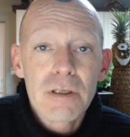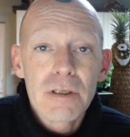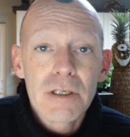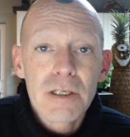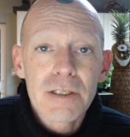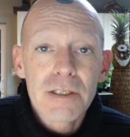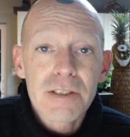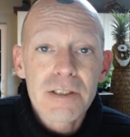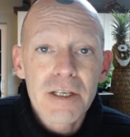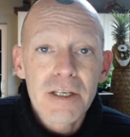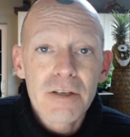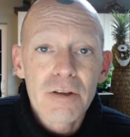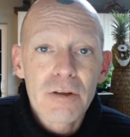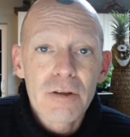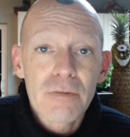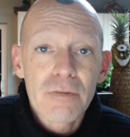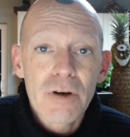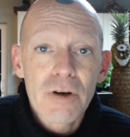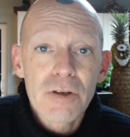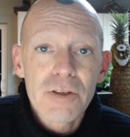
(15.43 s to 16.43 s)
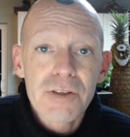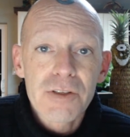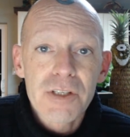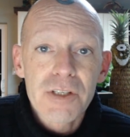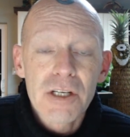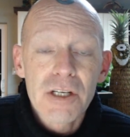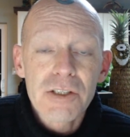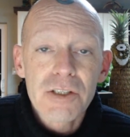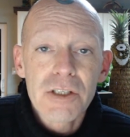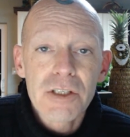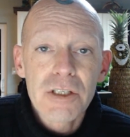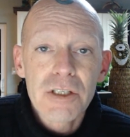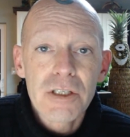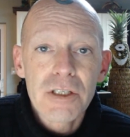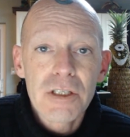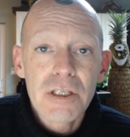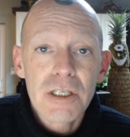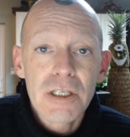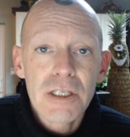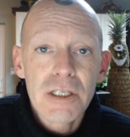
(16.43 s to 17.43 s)
uh, title of our
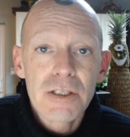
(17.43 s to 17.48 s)
discussion